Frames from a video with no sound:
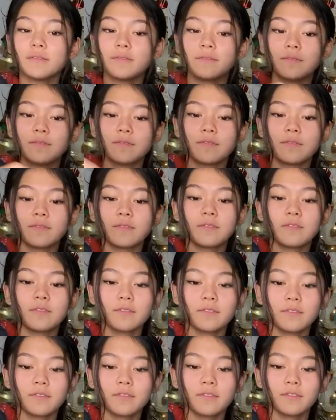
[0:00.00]

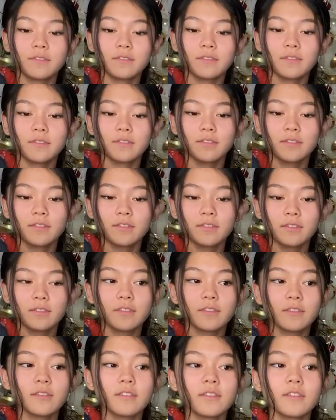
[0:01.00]

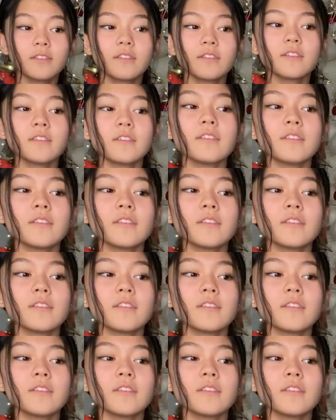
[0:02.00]
No one is speaking in this clip.